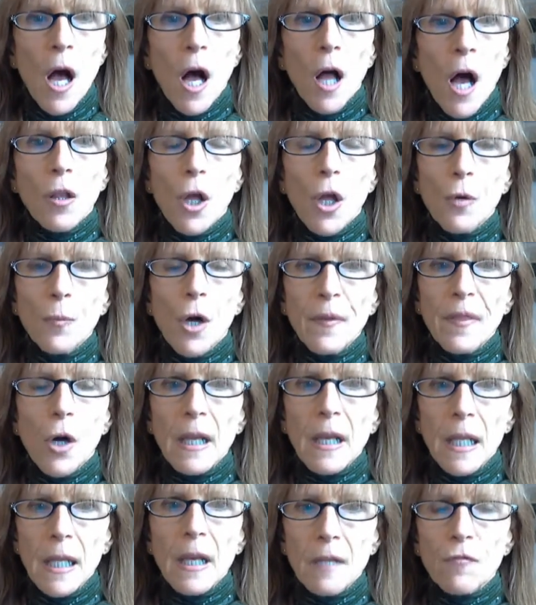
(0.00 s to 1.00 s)
along with a
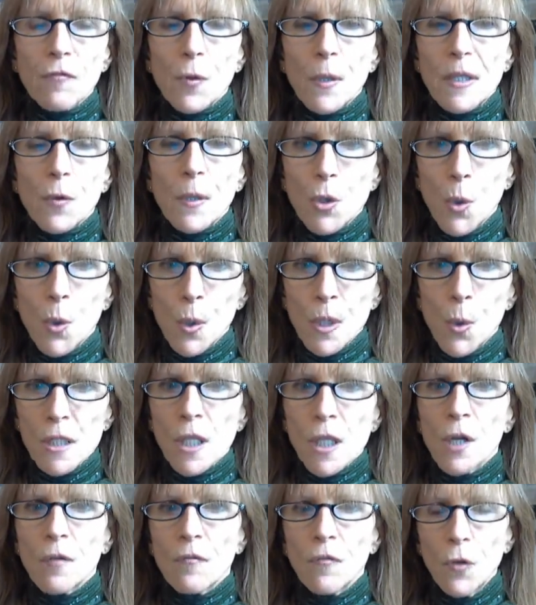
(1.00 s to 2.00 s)
link for a
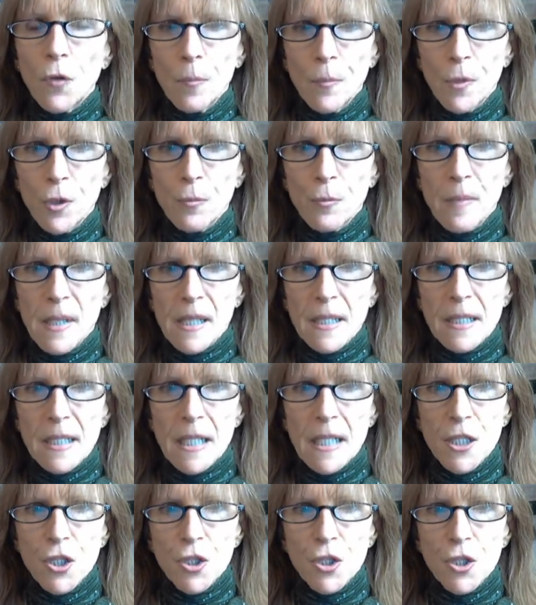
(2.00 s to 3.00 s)
Taurus full moon
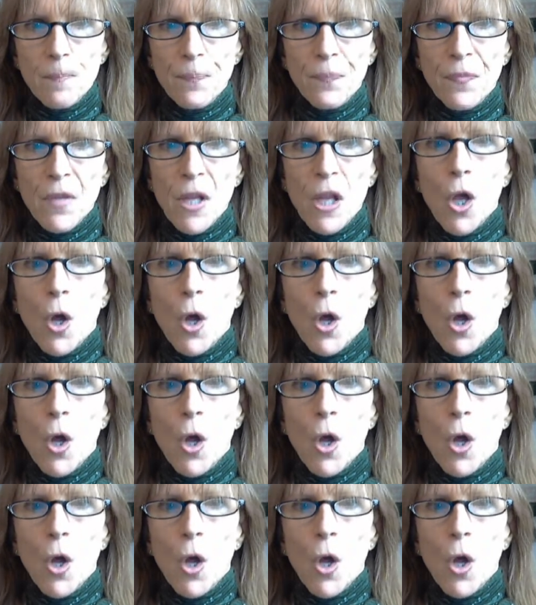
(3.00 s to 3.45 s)
meditation.